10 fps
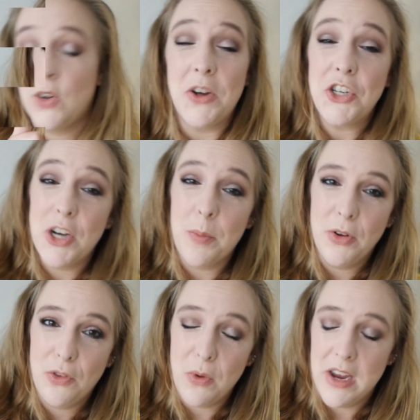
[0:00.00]
Question
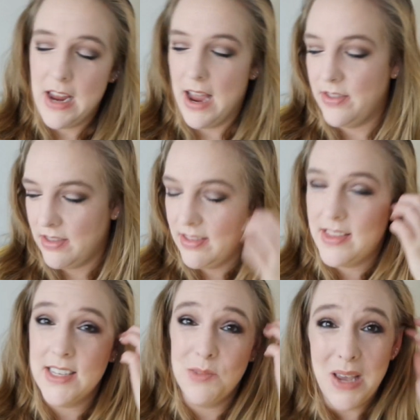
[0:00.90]
number 3, and
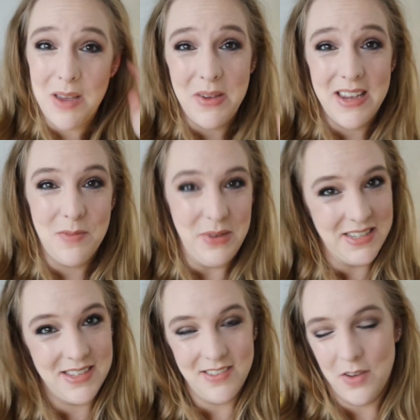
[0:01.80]
this may be a
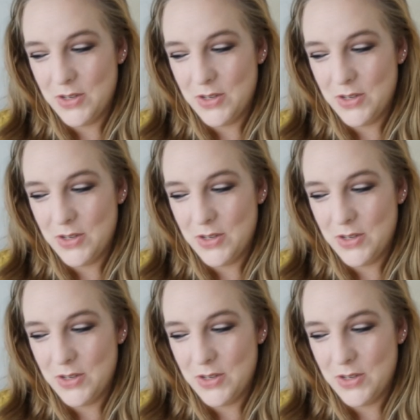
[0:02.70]
bit